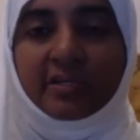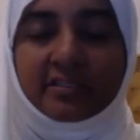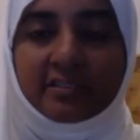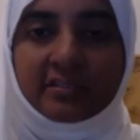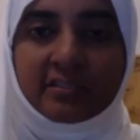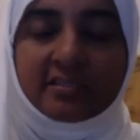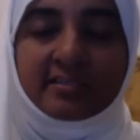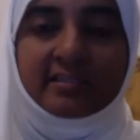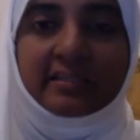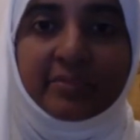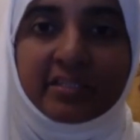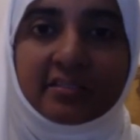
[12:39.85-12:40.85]
but it is
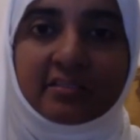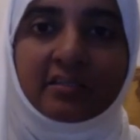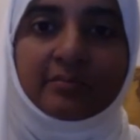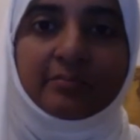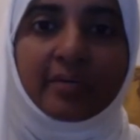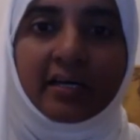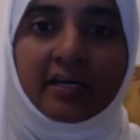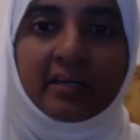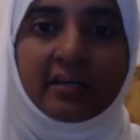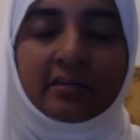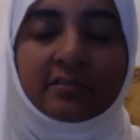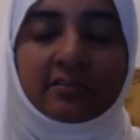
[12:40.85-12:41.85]
limited
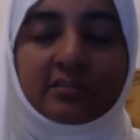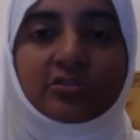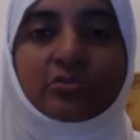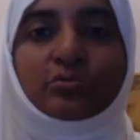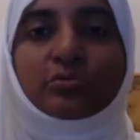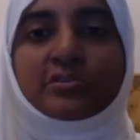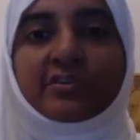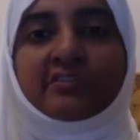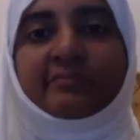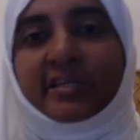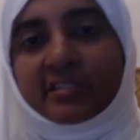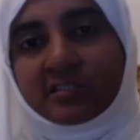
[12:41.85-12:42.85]
by the tools
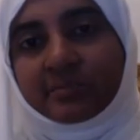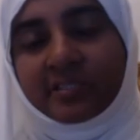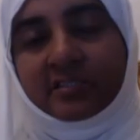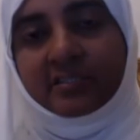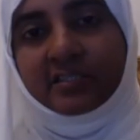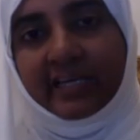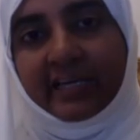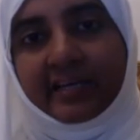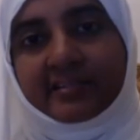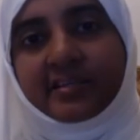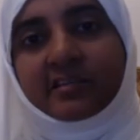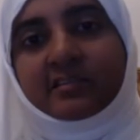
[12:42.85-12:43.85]
of measurement it
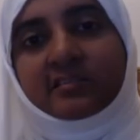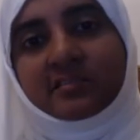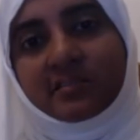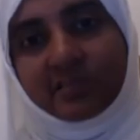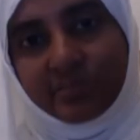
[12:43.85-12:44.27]
has at its